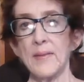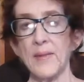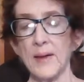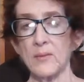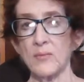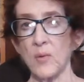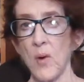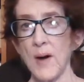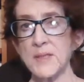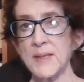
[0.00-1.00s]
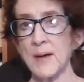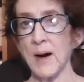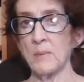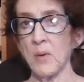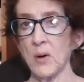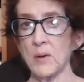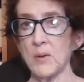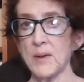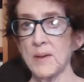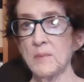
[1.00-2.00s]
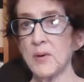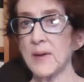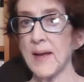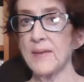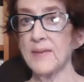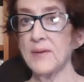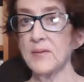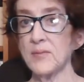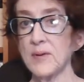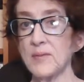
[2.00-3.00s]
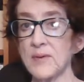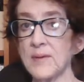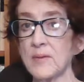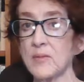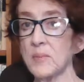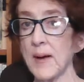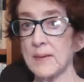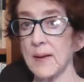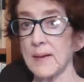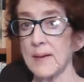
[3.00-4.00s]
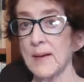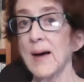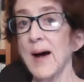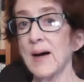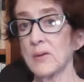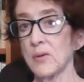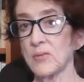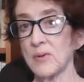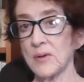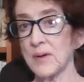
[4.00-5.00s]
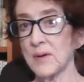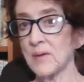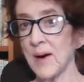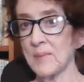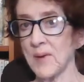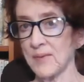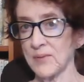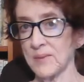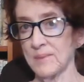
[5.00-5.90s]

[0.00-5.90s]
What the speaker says: Thanks for watching. I'm Margot Kinberg, and this is In the Spotlight, a closer look at a crime novel.